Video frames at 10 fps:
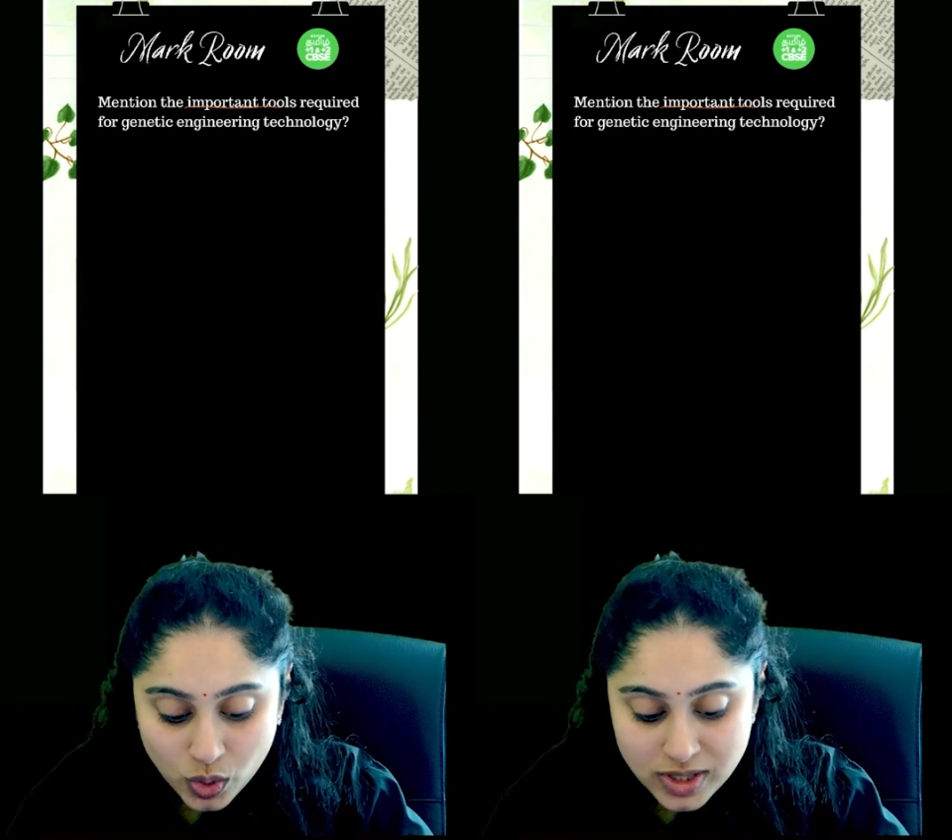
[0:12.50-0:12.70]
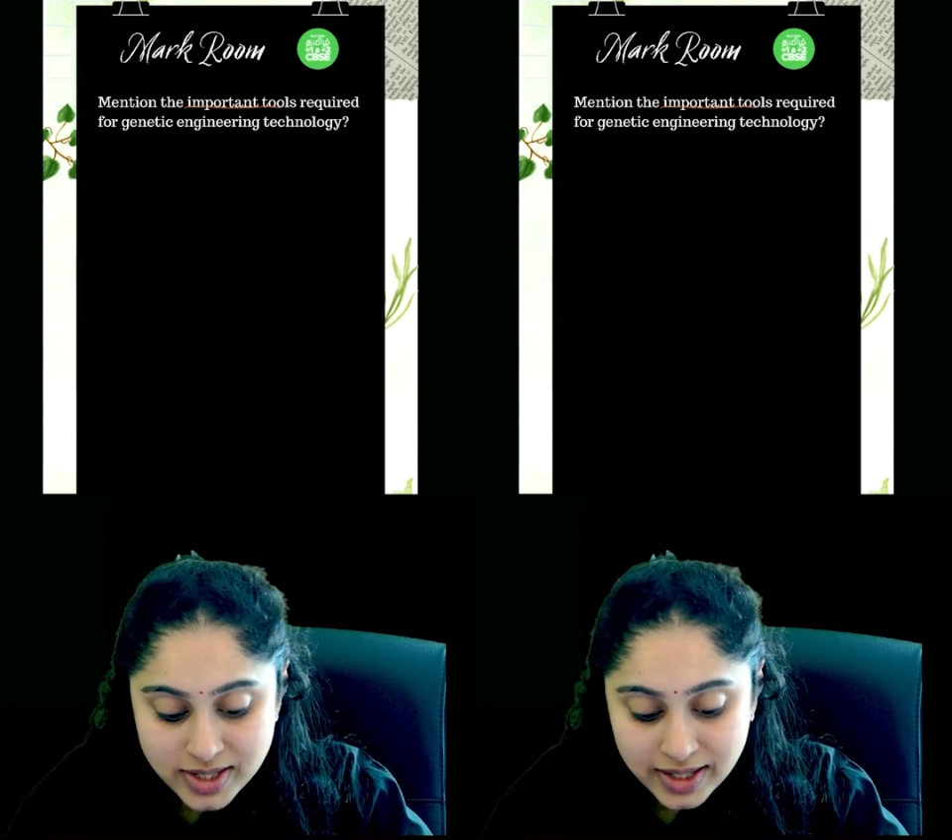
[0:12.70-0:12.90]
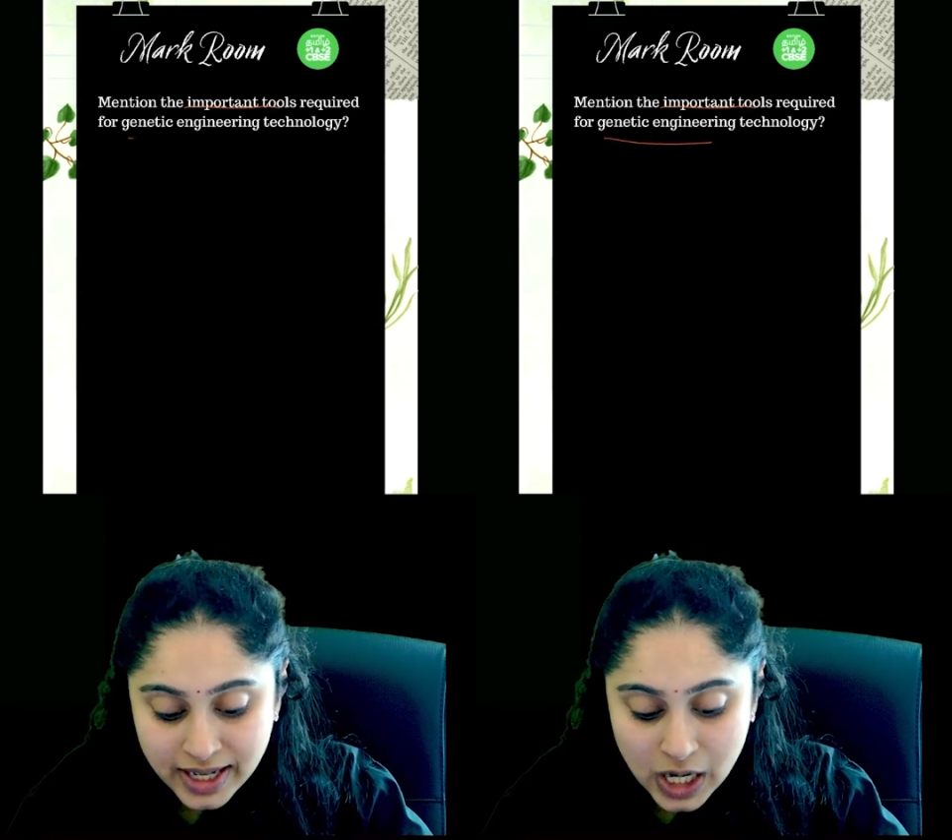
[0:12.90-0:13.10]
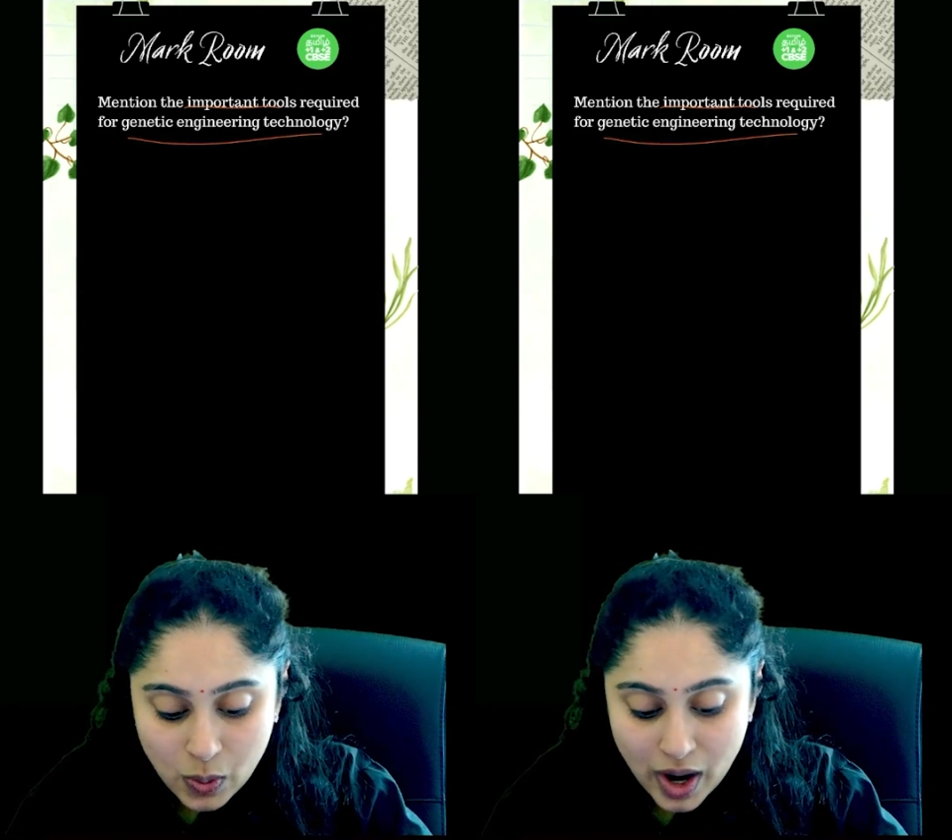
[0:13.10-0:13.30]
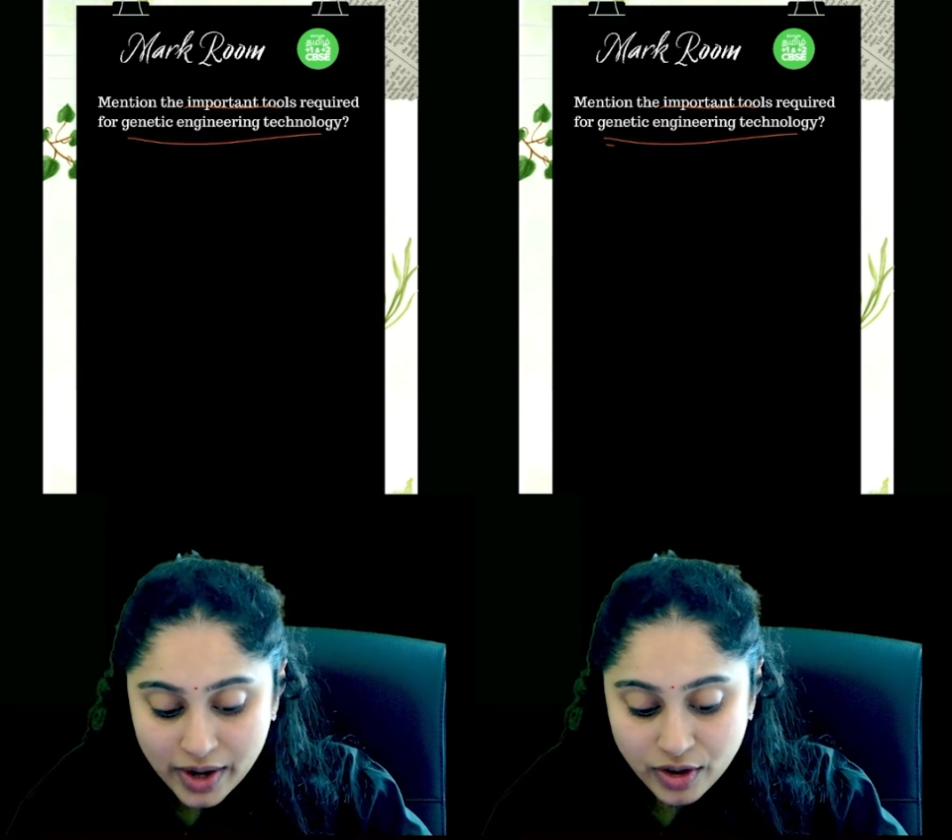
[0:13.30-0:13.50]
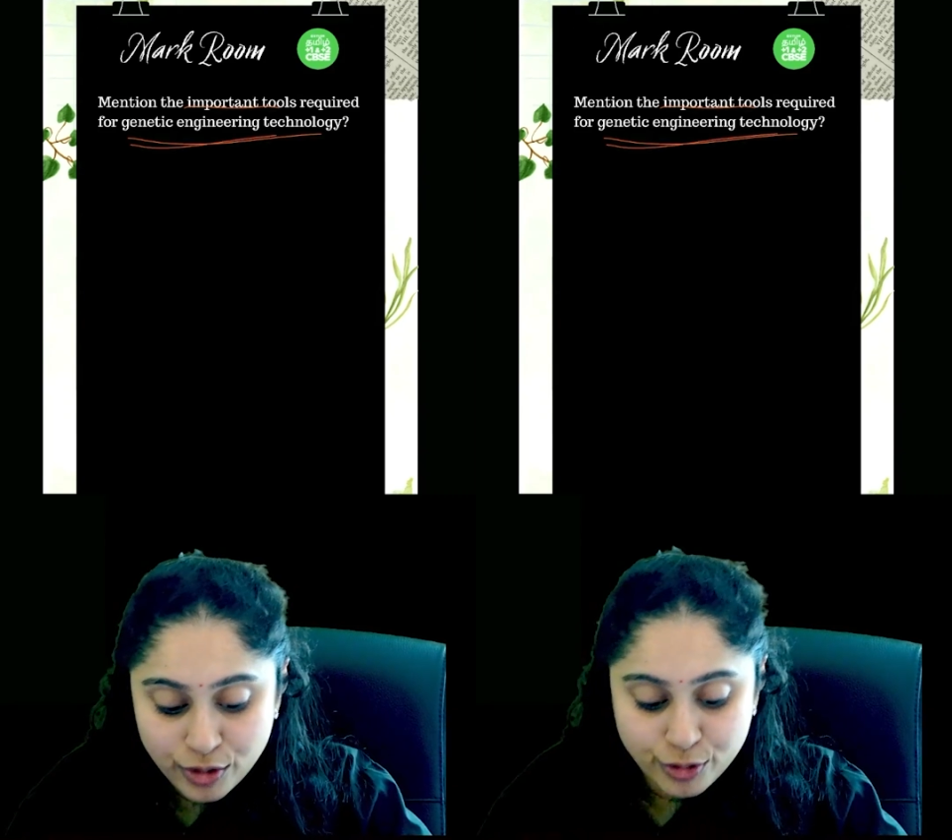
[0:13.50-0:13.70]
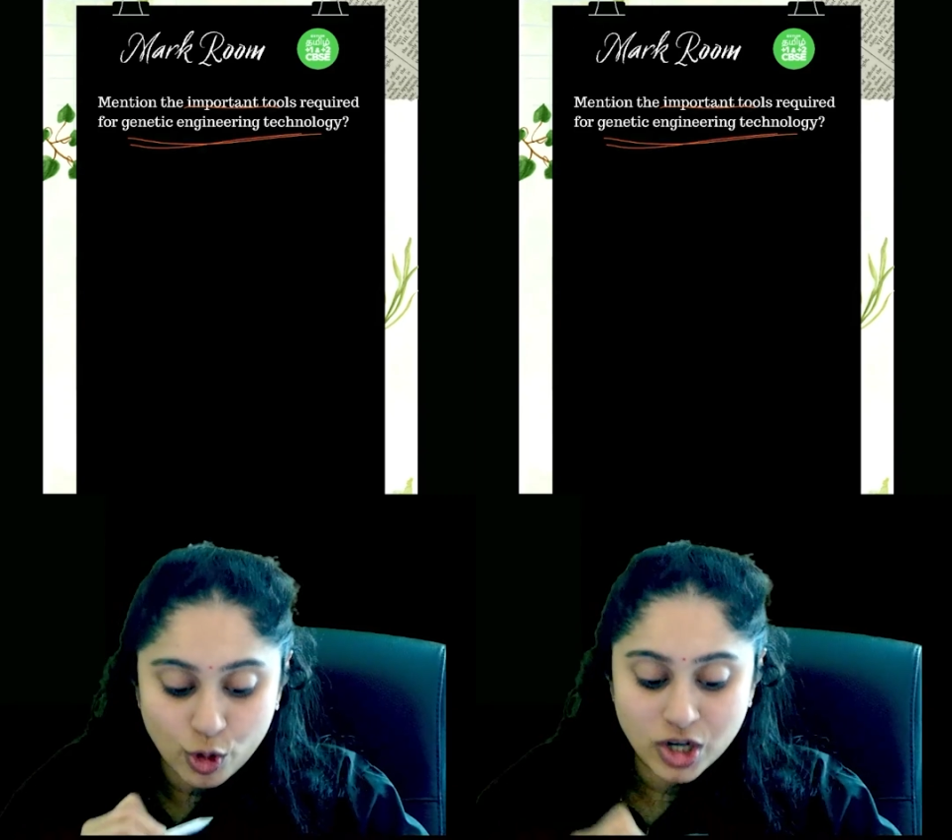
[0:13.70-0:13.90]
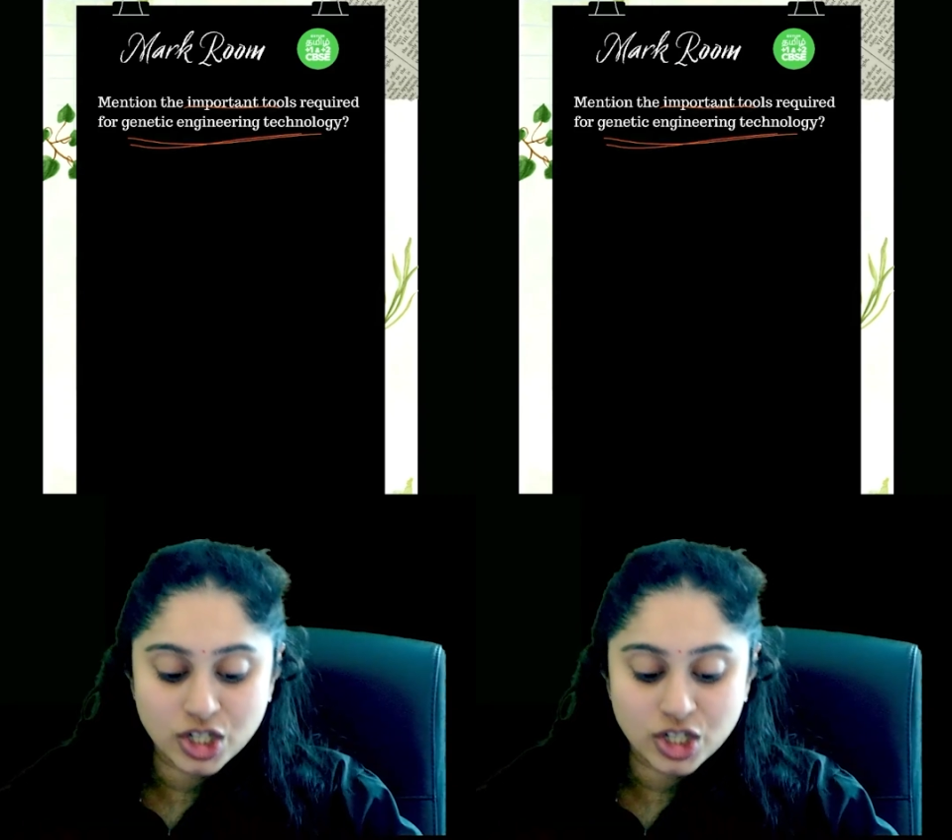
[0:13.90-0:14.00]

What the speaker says: tools required for